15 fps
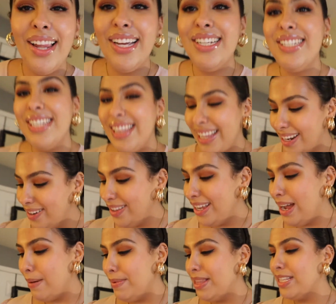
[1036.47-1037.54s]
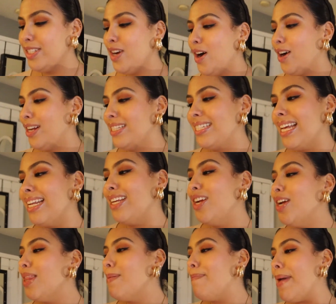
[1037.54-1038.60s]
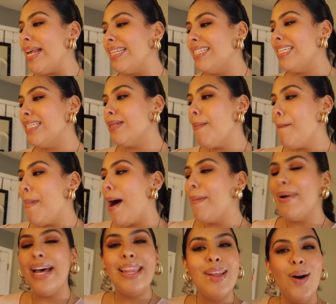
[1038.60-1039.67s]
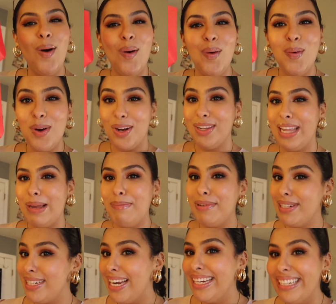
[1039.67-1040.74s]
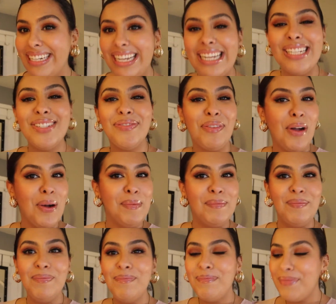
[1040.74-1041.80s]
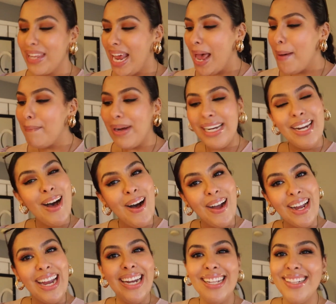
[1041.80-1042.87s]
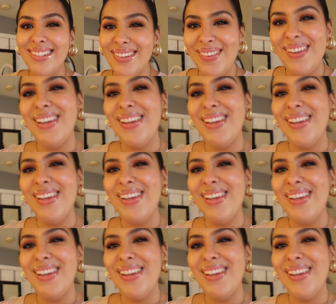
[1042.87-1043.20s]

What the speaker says: Like, she literally got me this card and said, "You're the bestest mama in the whole world," like pretending it's from my dog, and it's so